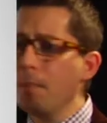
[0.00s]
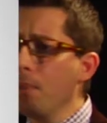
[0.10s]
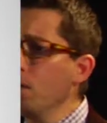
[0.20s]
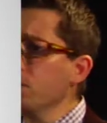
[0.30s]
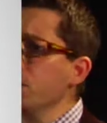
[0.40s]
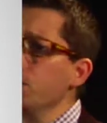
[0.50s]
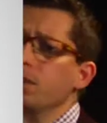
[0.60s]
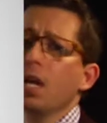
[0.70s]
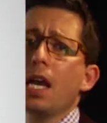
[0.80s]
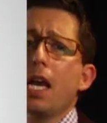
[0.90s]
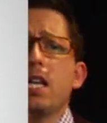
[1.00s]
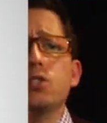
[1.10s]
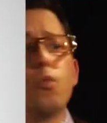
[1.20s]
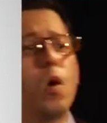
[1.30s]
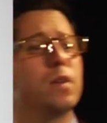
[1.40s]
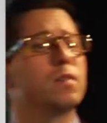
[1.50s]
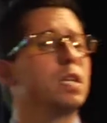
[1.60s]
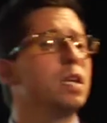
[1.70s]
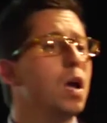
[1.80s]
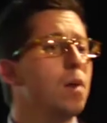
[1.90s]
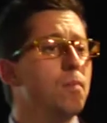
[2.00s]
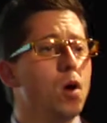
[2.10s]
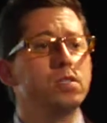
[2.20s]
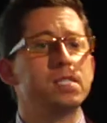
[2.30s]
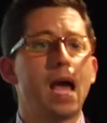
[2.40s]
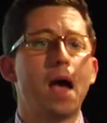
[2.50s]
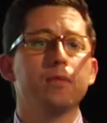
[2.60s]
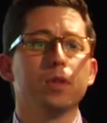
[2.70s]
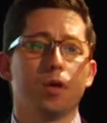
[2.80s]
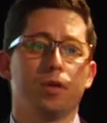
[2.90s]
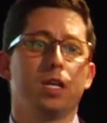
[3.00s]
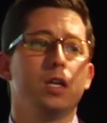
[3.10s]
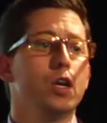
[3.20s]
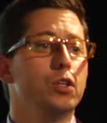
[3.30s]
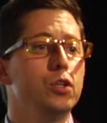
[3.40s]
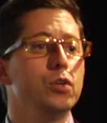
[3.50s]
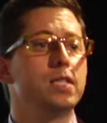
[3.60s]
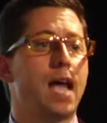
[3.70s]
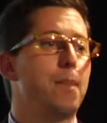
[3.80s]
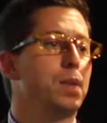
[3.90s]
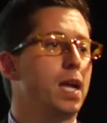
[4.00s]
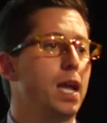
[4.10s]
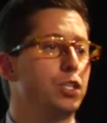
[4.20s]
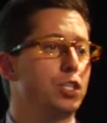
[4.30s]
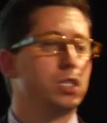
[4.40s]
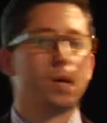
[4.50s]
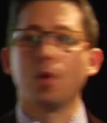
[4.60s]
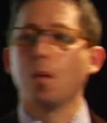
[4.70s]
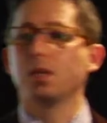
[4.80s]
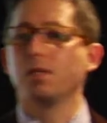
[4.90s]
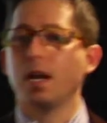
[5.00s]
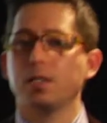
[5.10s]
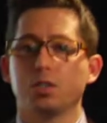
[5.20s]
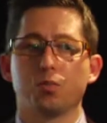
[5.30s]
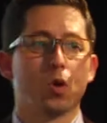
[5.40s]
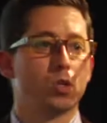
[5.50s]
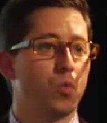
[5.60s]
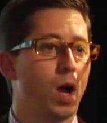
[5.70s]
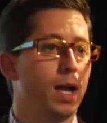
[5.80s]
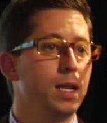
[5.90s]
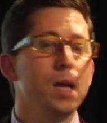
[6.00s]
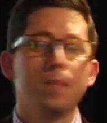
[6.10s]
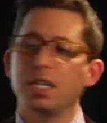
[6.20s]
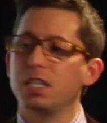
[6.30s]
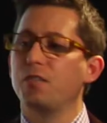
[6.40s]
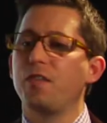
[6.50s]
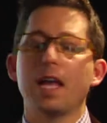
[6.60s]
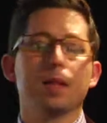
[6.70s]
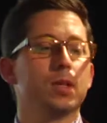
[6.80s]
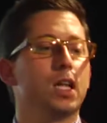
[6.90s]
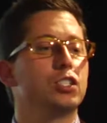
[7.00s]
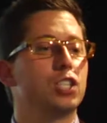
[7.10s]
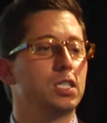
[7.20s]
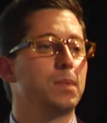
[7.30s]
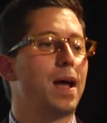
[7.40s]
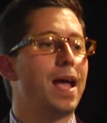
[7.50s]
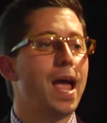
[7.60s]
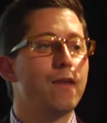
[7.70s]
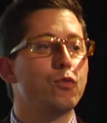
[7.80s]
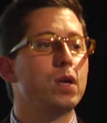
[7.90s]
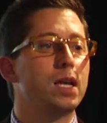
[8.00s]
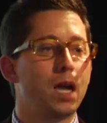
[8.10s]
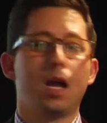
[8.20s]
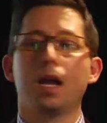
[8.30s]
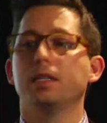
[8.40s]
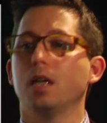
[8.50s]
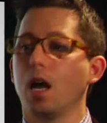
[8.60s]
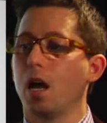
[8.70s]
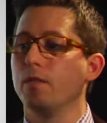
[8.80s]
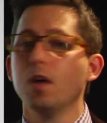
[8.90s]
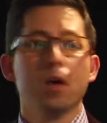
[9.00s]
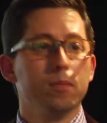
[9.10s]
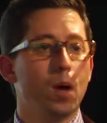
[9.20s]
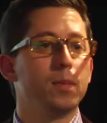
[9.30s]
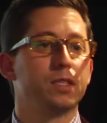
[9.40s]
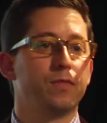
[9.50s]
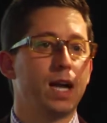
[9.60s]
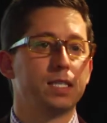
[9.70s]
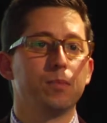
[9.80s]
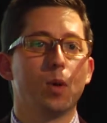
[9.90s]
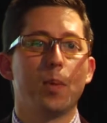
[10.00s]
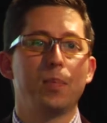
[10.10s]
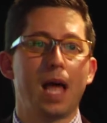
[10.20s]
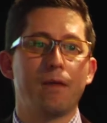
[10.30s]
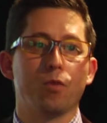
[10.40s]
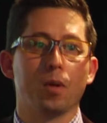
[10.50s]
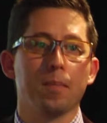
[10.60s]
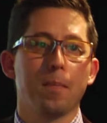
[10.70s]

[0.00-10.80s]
Pulse News is one of the most downloaded news applications on mobile devices worldwide because it's available on just about every kind of mobile device and mobile platform.